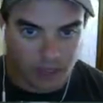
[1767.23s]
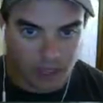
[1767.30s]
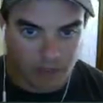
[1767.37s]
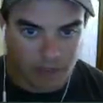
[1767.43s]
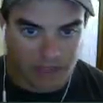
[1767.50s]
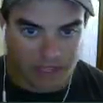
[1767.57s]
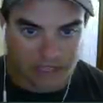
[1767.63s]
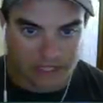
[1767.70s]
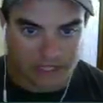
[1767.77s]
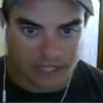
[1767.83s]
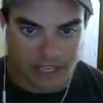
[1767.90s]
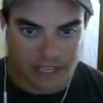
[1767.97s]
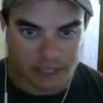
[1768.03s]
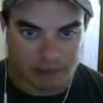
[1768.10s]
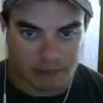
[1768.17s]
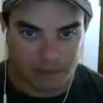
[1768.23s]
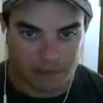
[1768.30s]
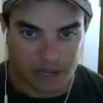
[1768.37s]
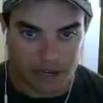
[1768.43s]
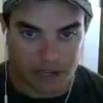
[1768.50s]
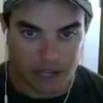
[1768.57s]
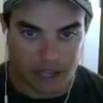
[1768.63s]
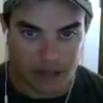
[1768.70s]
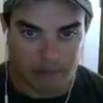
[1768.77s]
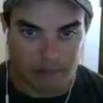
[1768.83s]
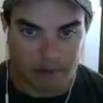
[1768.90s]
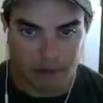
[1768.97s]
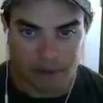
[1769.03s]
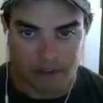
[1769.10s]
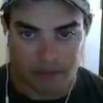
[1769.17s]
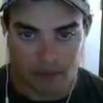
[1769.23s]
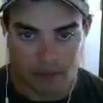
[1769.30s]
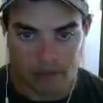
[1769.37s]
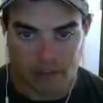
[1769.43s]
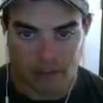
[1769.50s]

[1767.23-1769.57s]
Because C is getting up, putting this ball off the